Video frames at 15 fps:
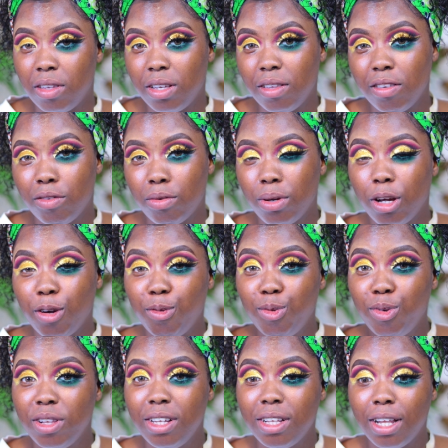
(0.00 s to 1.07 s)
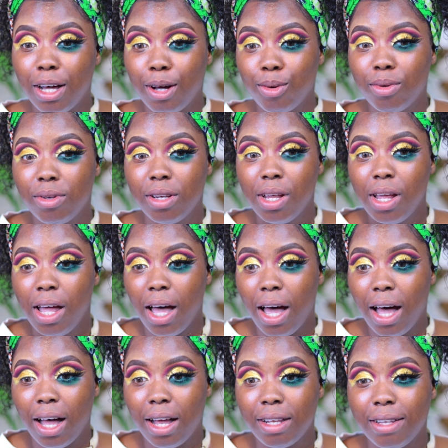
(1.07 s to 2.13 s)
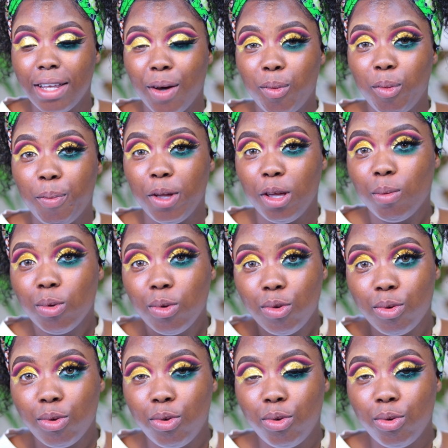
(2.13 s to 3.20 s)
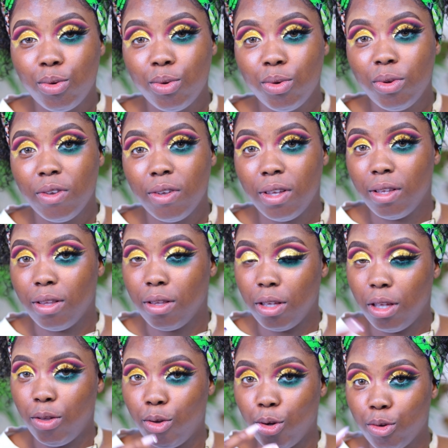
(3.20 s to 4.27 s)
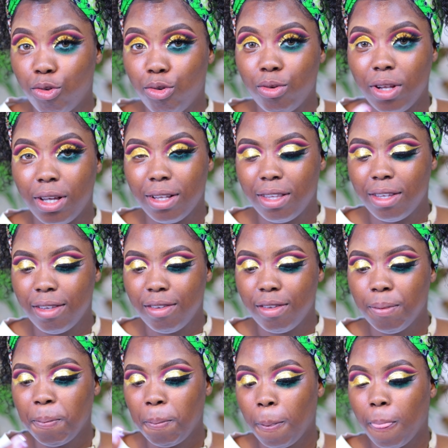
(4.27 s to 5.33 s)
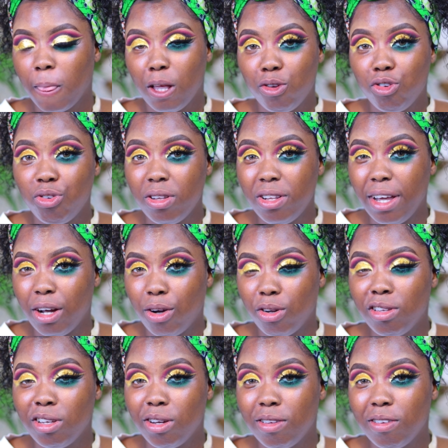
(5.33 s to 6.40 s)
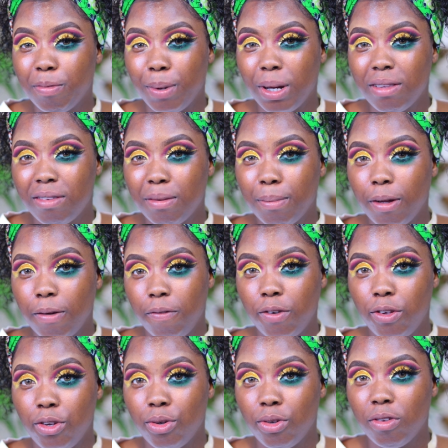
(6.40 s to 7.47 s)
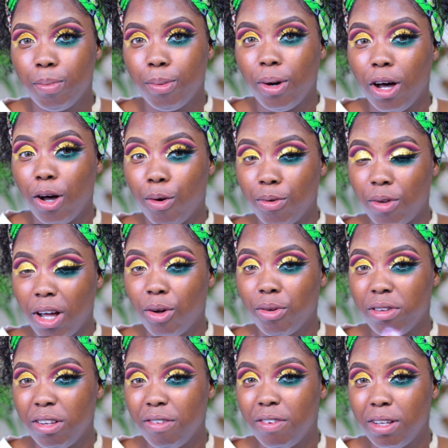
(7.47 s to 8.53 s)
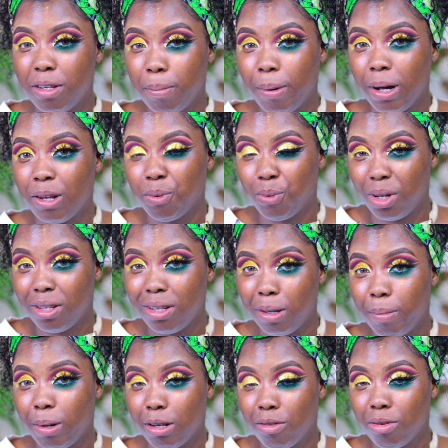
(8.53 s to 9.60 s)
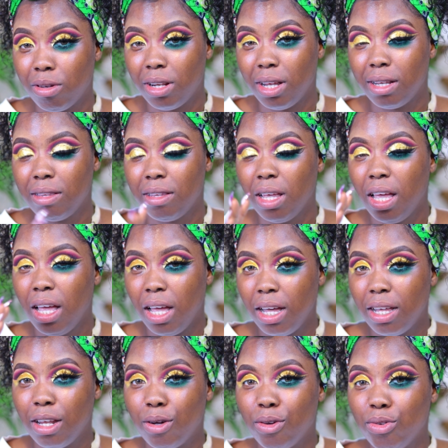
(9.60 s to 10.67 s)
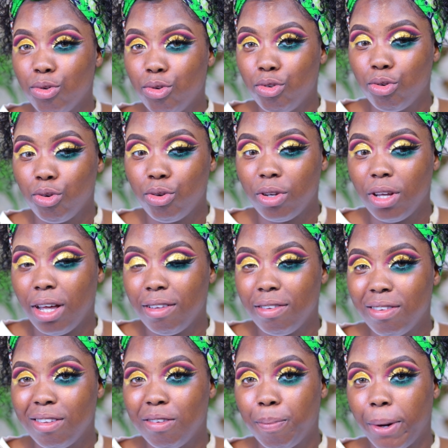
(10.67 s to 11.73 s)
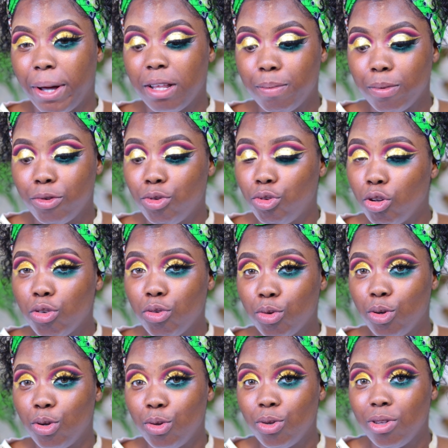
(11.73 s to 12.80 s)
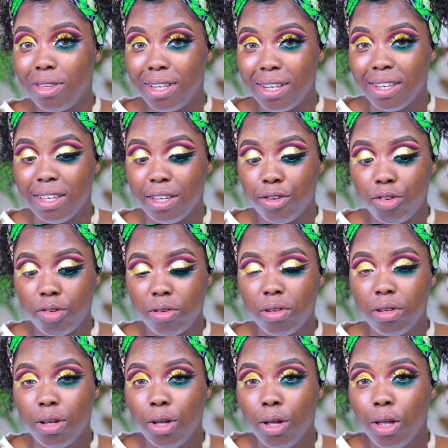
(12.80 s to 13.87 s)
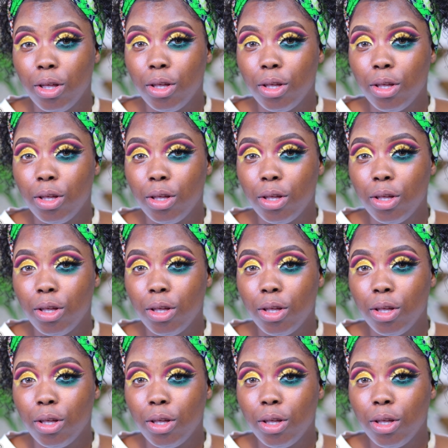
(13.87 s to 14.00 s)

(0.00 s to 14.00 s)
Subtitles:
set, it will get really loud and I won't be able to do a talk through like this. Usually I cut out these parts in my videos, but I'll leave in the part where the NEPA took light, and I'll also show you guys this part, which just so you know the dedication